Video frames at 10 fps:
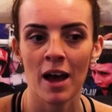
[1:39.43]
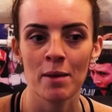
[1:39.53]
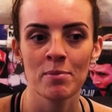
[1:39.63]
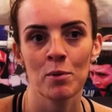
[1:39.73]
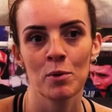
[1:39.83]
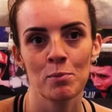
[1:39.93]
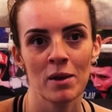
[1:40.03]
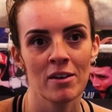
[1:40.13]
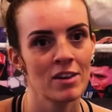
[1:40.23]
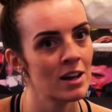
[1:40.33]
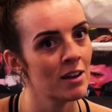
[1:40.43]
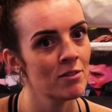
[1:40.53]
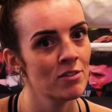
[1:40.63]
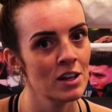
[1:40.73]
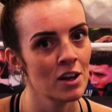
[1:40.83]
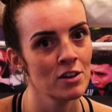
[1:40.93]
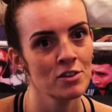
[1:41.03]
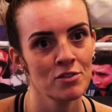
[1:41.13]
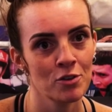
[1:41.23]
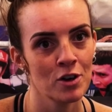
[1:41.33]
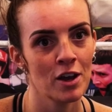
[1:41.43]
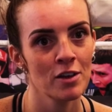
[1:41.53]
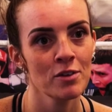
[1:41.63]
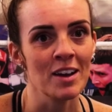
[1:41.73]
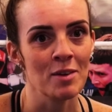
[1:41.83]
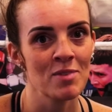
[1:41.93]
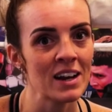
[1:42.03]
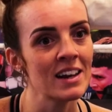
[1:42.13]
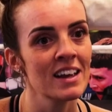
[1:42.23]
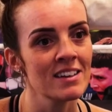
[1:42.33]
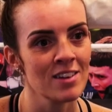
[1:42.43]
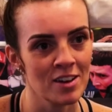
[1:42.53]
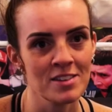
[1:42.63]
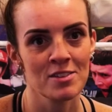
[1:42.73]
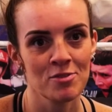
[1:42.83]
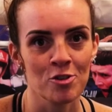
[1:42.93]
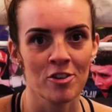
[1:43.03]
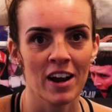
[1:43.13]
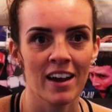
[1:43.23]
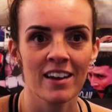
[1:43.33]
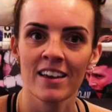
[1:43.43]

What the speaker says: And there will be a video to follow. I'm really excited for it